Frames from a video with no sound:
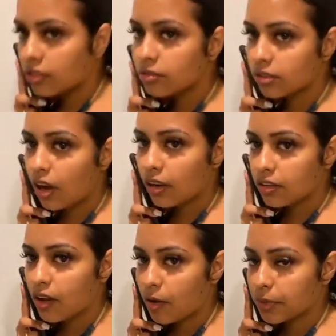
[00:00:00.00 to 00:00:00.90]
was calling, you
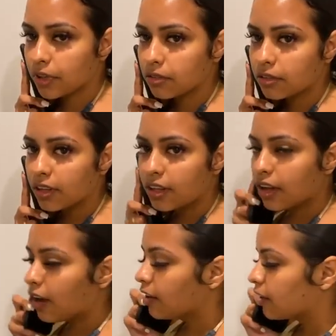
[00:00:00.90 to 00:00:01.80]
called me. No, I was talking about you.
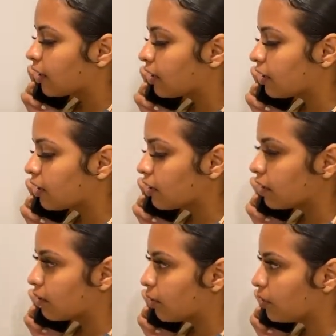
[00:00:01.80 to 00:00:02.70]

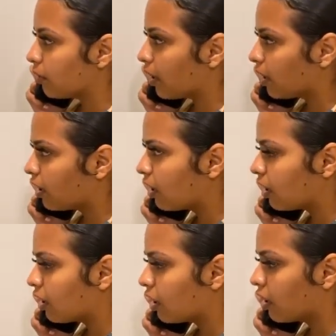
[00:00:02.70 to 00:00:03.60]
Where you at?
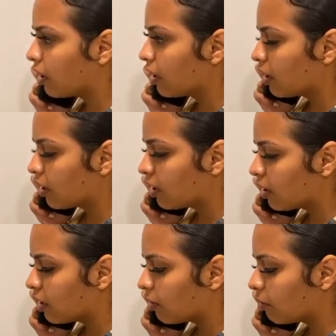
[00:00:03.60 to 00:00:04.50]

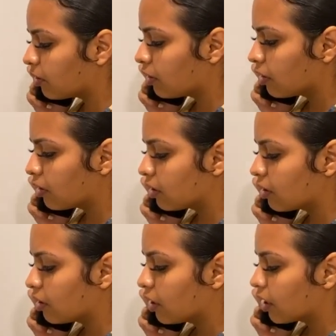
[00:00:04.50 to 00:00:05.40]
What?
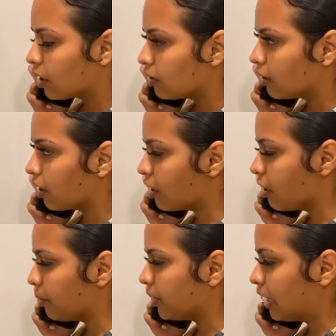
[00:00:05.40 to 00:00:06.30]
Can you come
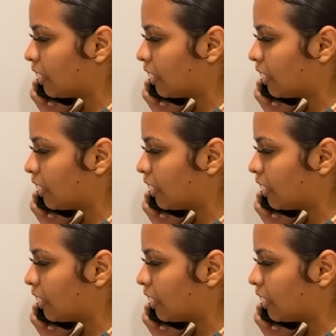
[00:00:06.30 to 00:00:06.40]
open the